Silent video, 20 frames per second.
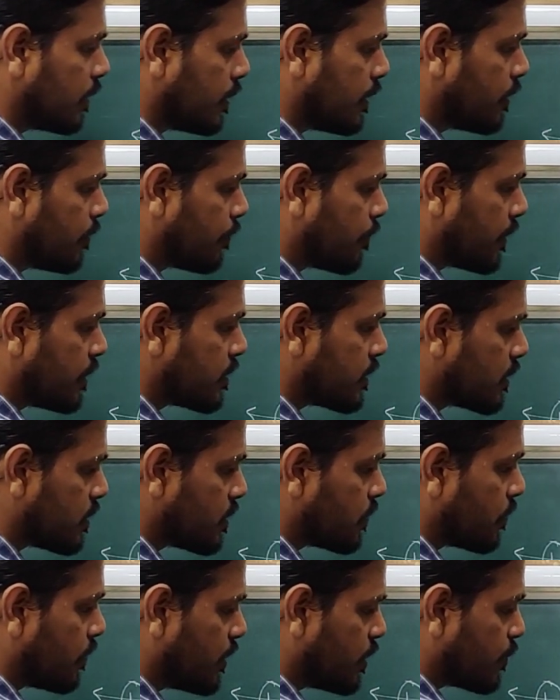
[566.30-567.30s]
the difference
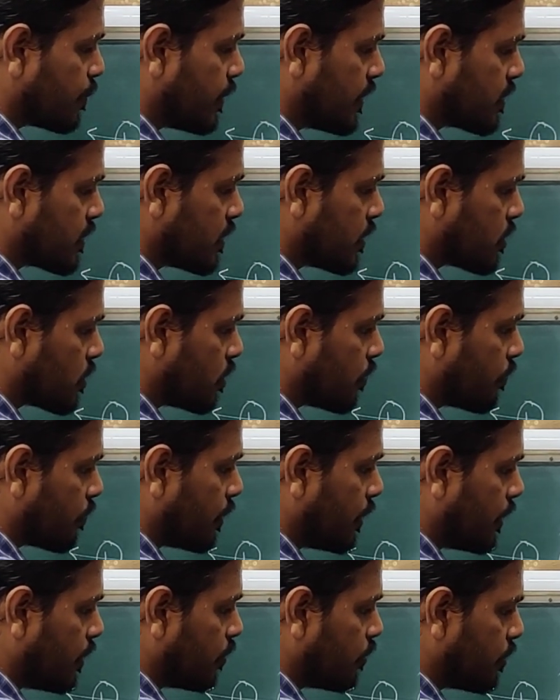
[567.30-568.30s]
is 3 spaces, or
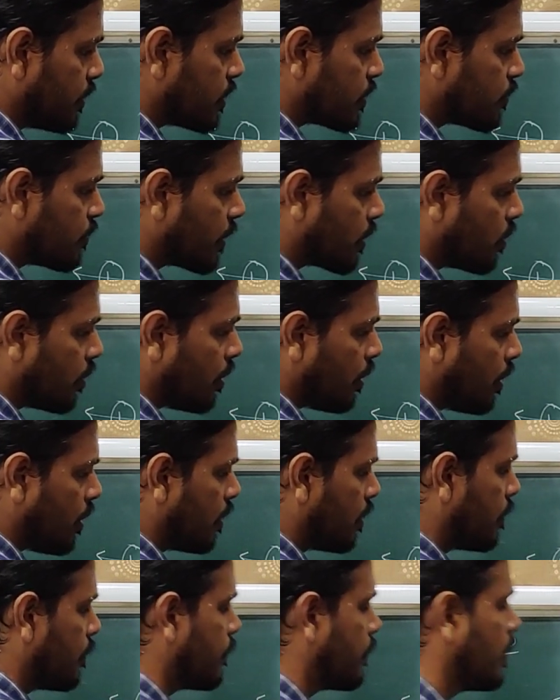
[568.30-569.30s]
3 units we call.
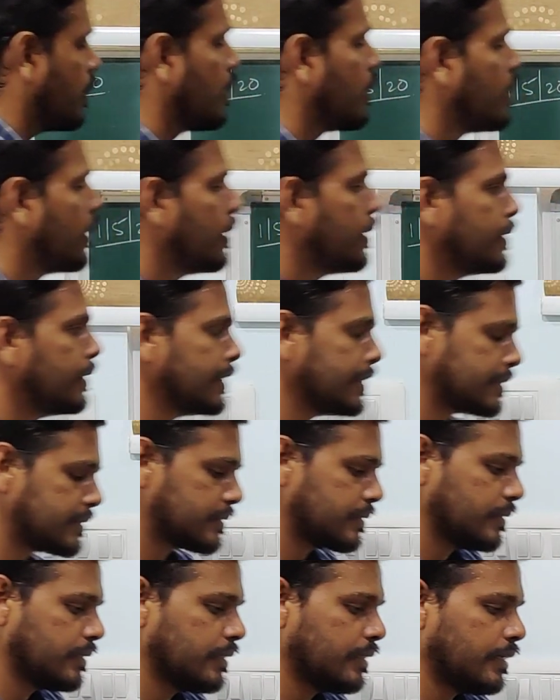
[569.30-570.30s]

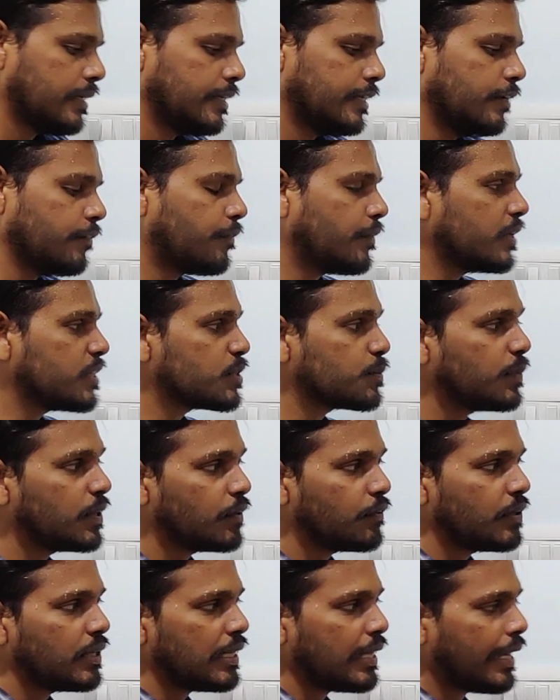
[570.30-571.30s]
Next, difference
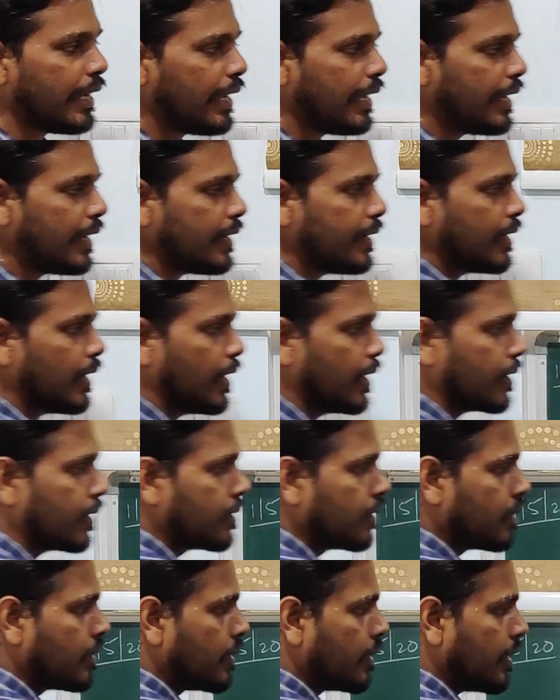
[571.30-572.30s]
between A and R.
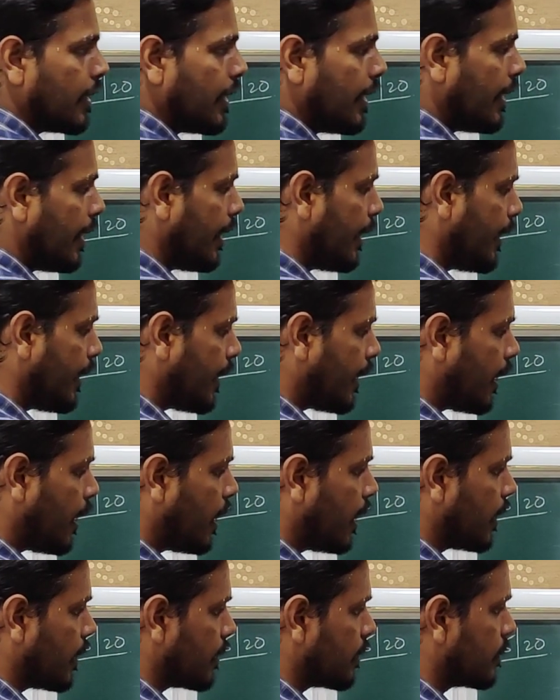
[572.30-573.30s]
A,
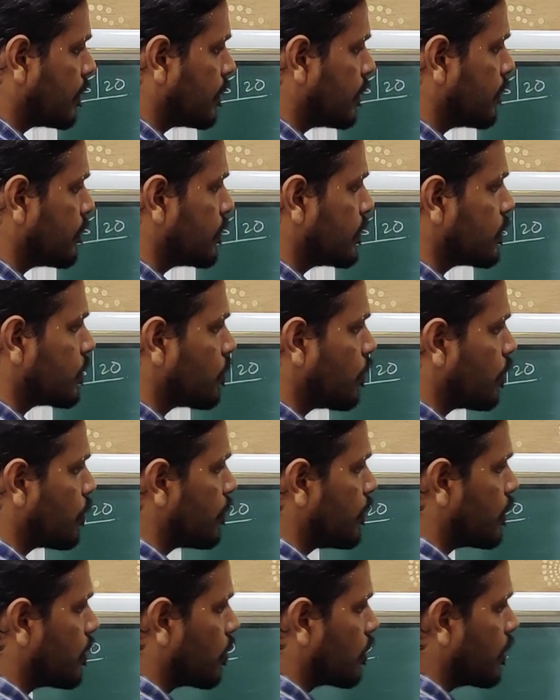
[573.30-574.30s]
R. Now this is
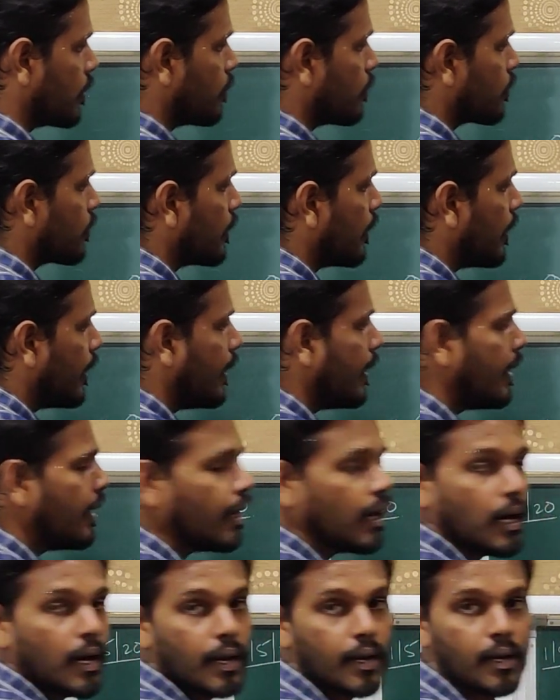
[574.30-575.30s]
what we are talking about.
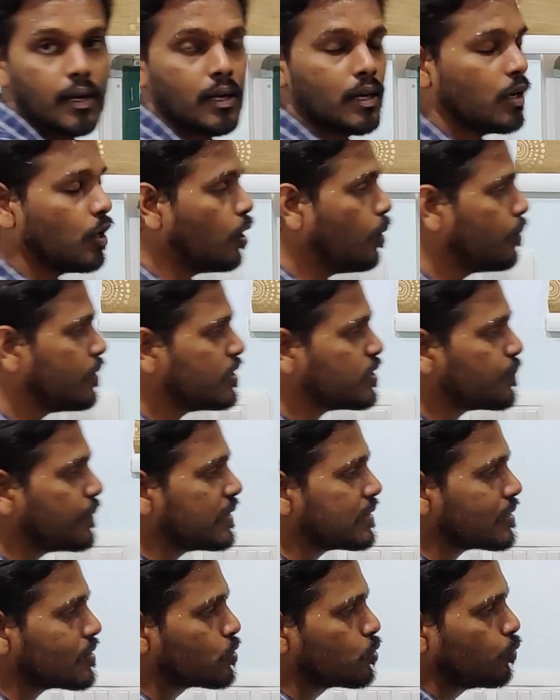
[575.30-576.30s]
A, R. How many
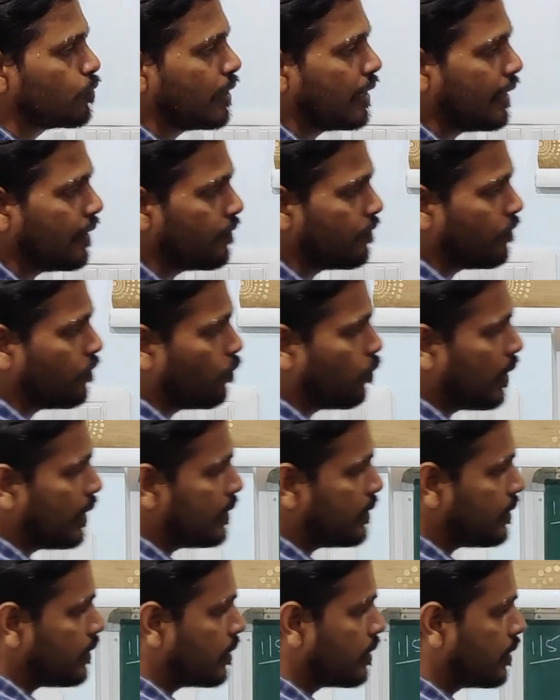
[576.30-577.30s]
spaces do we have?
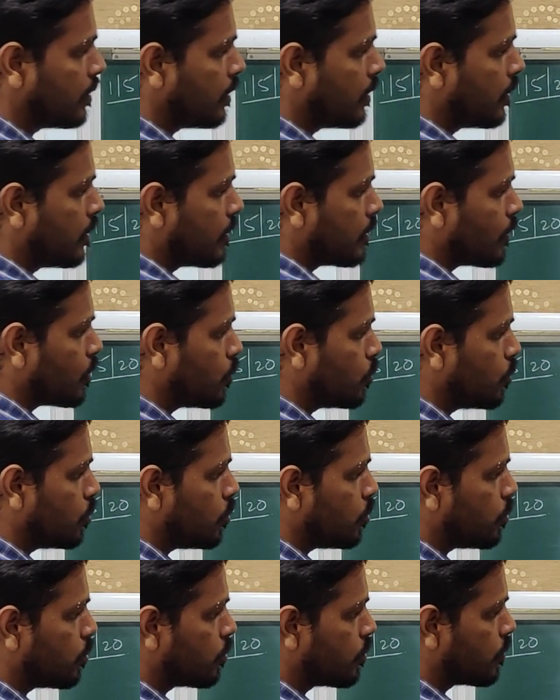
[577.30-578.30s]
1,
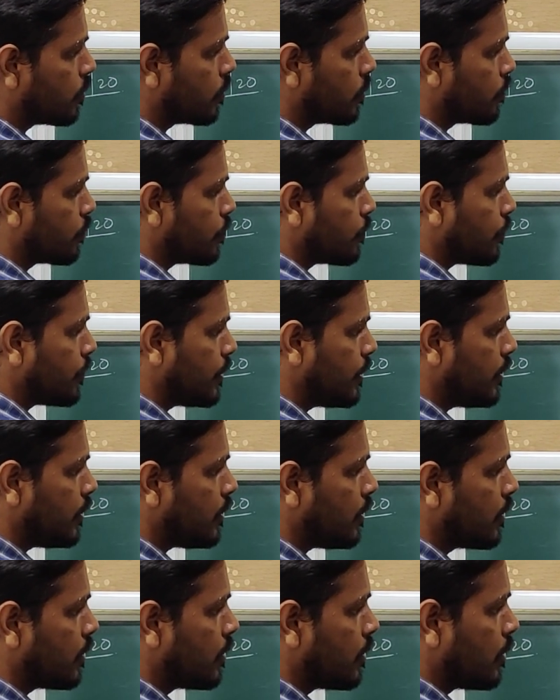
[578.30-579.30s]
2,
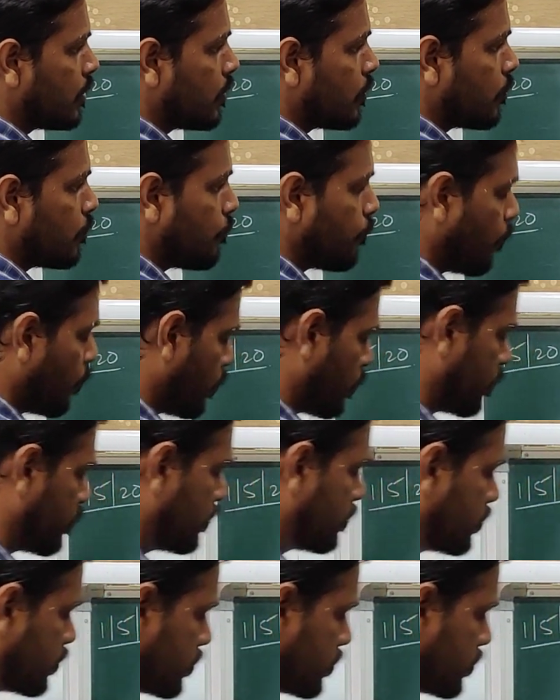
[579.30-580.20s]
3, 4.